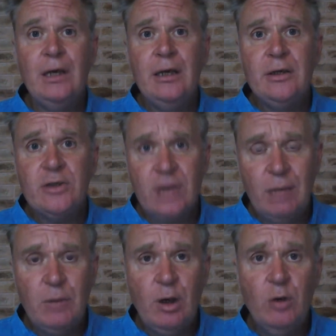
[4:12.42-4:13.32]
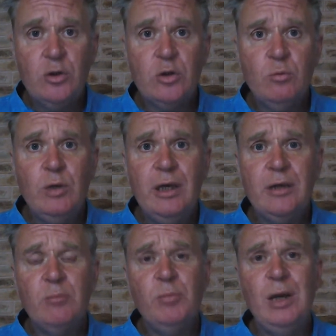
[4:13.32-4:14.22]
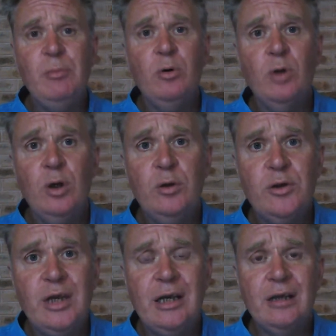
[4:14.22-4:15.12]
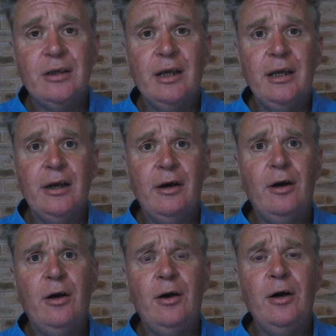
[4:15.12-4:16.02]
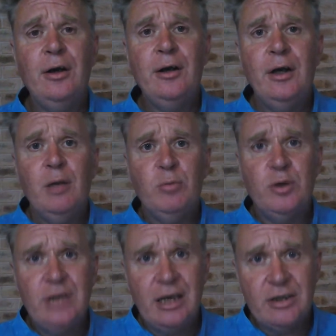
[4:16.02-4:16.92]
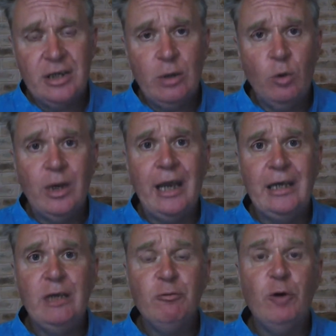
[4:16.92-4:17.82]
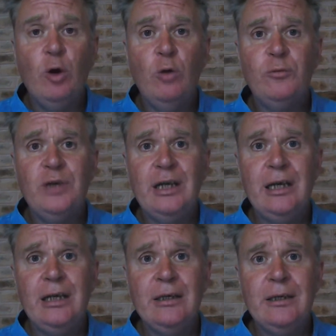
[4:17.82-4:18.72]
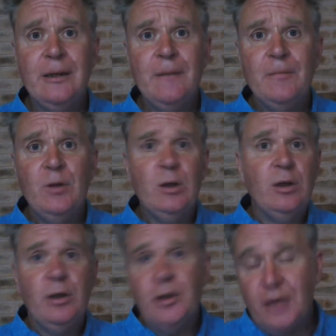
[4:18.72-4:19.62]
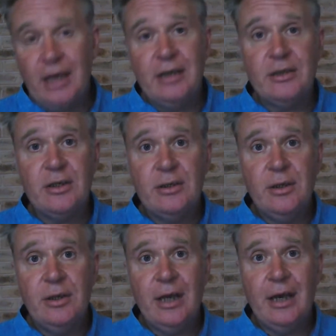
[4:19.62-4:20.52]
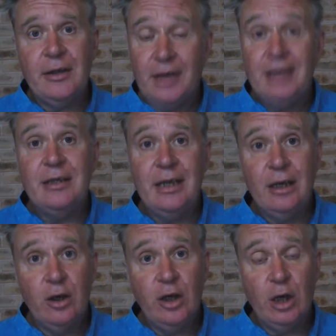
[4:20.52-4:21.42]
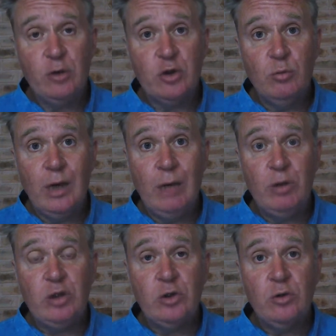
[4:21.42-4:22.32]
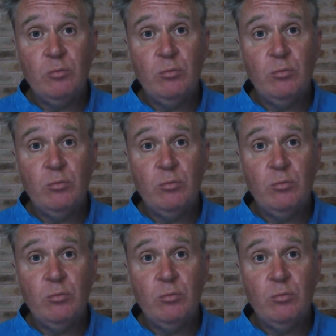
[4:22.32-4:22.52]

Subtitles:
Same goes with people who think they are protesting or getting involved in things that they think are going to go somewhere, which